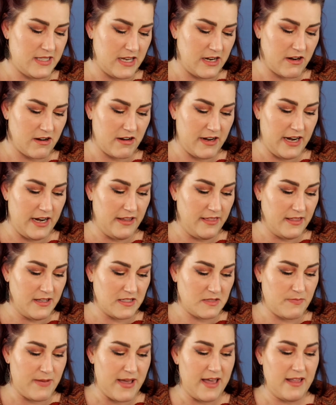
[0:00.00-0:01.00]
that are in
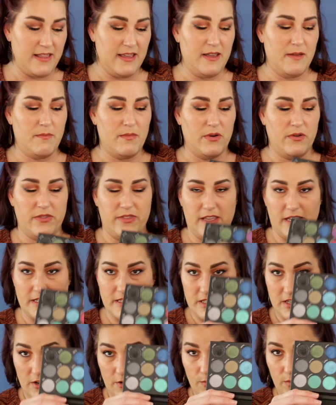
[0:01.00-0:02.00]
this palette, both
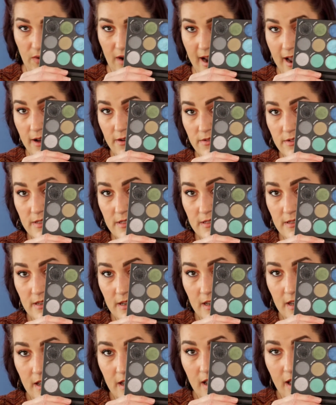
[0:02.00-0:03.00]
these two browns,
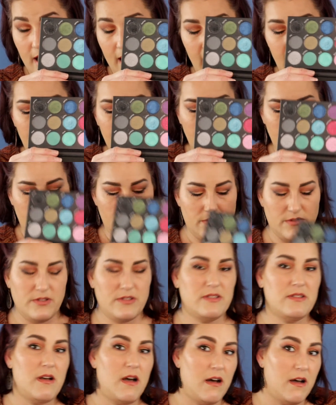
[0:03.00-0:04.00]
I
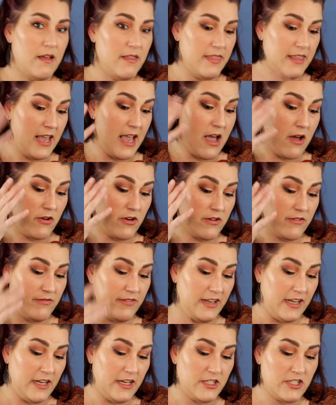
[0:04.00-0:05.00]
used on the outer
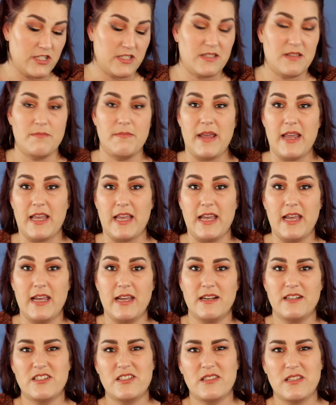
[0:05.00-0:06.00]
V just to make
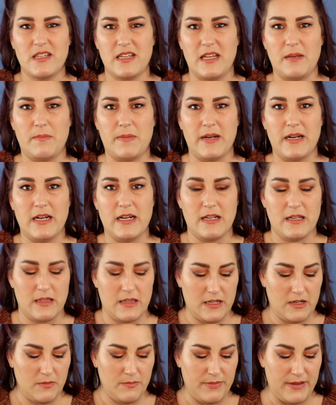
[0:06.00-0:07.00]
it, just to deepen it a
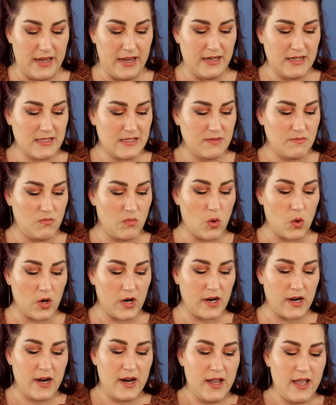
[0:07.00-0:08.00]
little bit
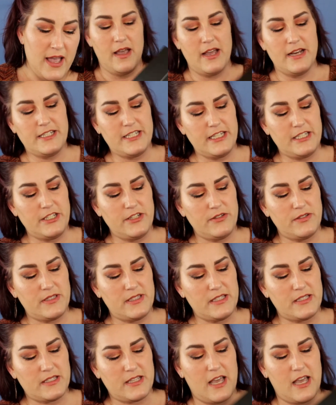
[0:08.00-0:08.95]
more. I did use this